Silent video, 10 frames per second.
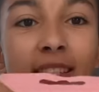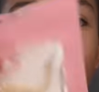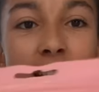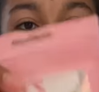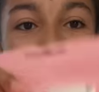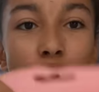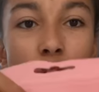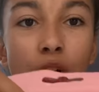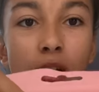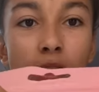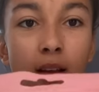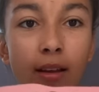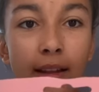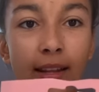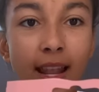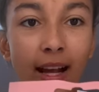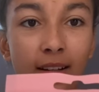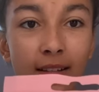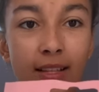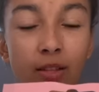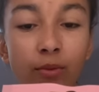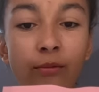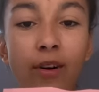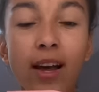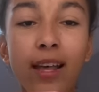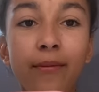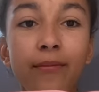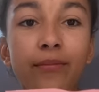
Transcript: TikTok necklaces with my